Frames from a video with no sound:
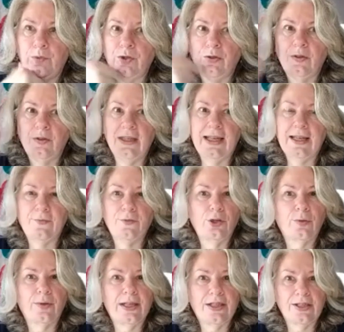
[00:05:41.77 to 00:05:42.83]
have no
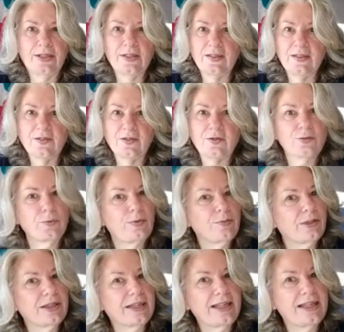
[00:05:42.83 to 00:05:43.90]
end to this, so we
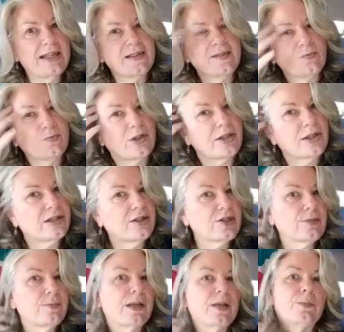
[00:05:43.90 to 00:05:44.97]
really can't. It's very hard
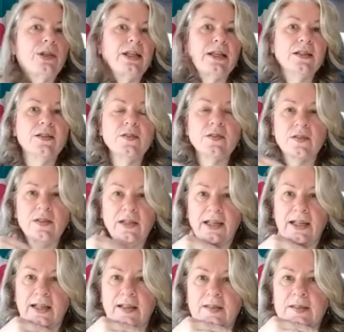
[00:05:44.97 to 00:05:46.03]
to make plans,
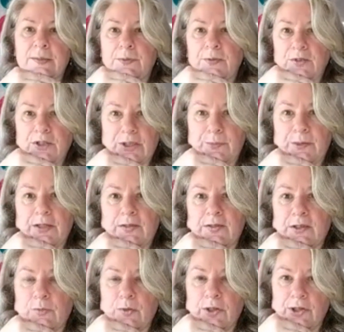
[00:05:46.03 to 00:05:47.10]
and some of it depends
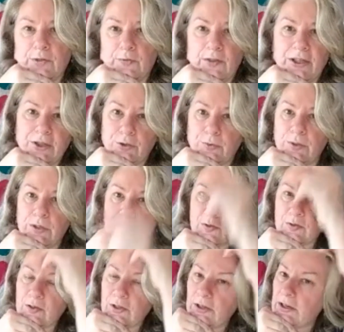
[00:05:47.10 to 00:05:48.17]
on where your venue is.
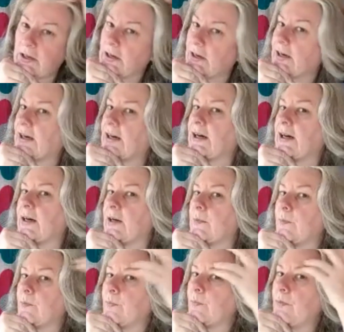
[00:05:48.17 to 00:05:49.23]

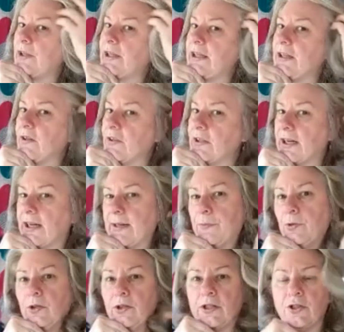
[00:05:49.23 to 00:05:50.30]
The guild that I
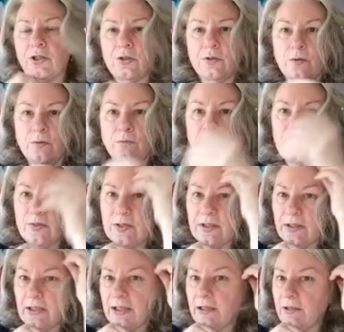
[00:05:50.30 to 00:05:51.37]
belong to
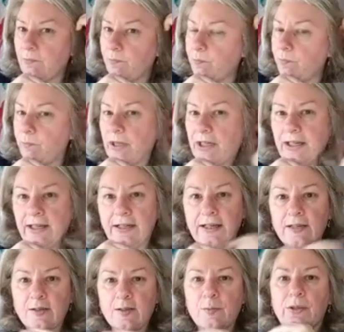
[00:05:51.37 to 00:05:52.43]
recently made an
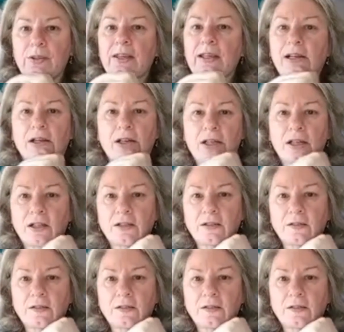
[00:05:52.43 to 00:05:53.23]
announcement that our